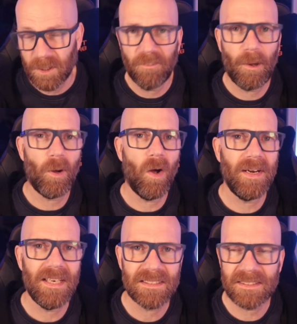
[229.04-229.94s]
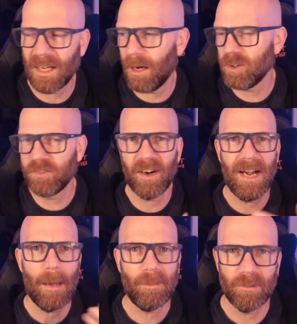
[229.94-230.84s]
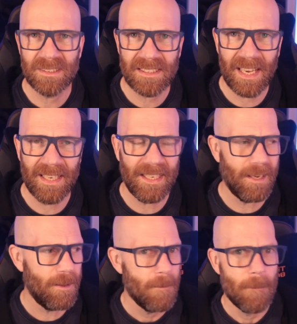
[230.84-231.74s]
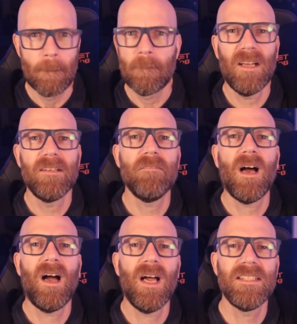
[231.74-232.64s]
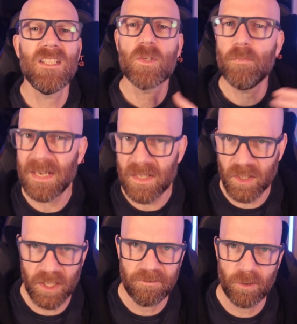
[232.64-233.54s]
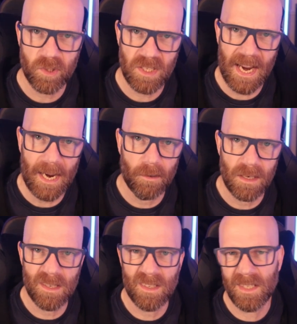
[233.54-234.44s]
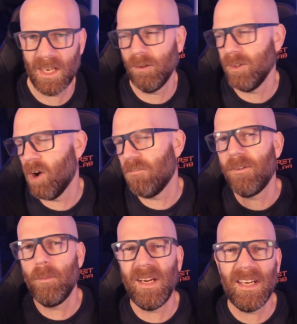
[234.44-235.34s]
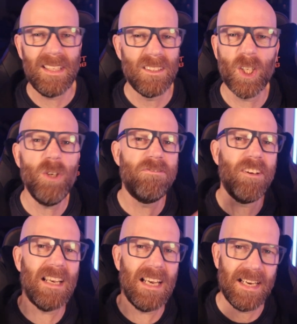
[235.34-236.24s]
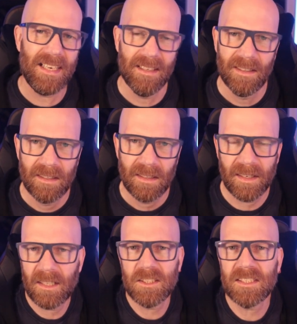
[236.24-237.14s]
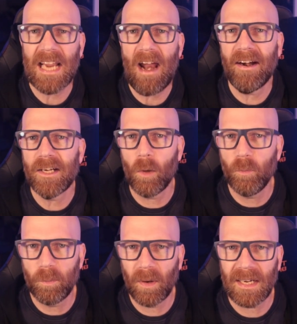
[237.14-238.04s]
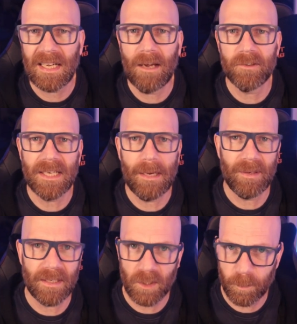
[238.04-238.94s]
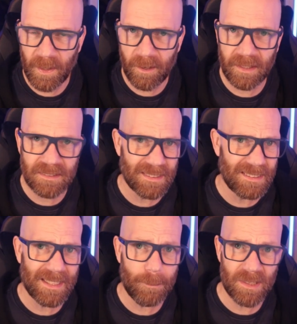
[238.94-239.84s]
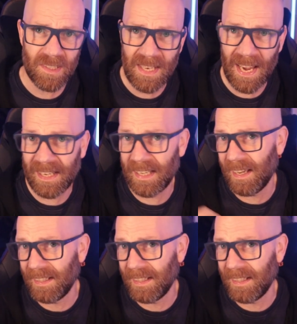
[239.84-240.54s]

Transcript: So if I'm honest, I was very happy with Stadia and I dismissed GeForce Now as, you know, not for me, too fiddly. And I just carried on with my cloud gaming experience, as I say, with Stadia